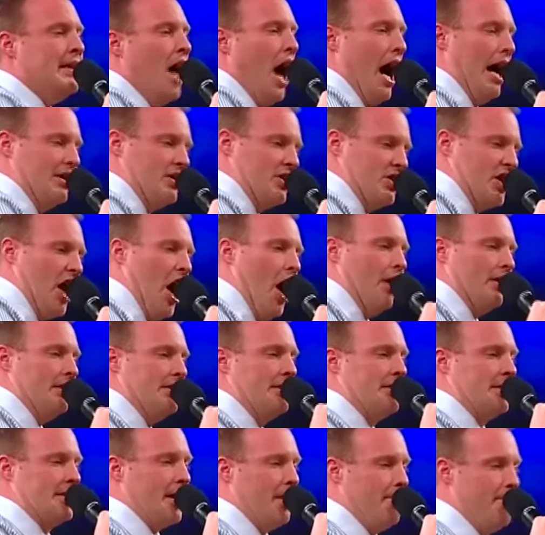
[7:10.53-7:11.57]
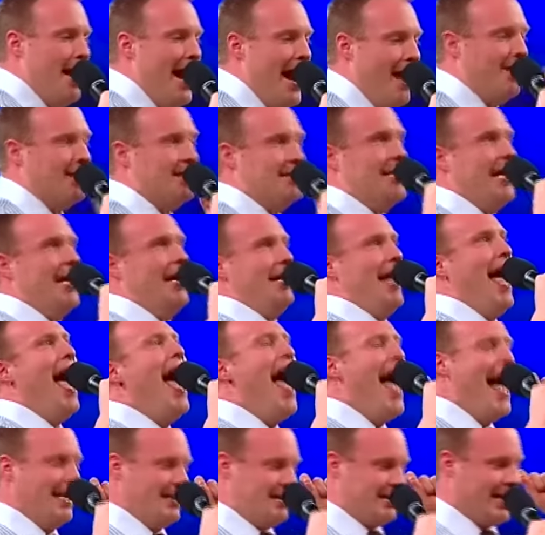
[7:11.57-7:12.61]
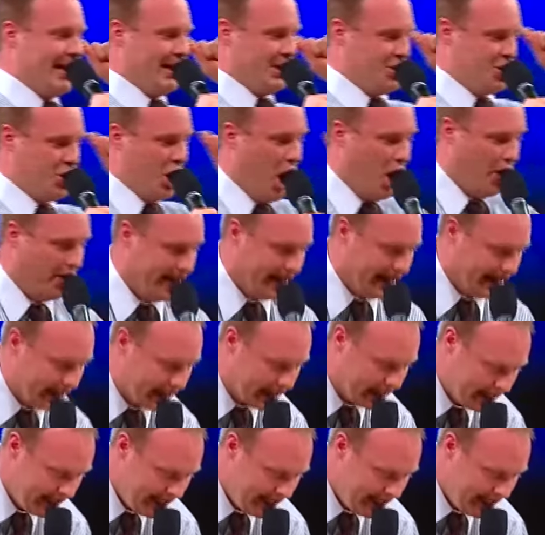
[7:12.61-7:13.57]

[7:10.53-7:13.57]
A certain Samaritan, as he journeyed,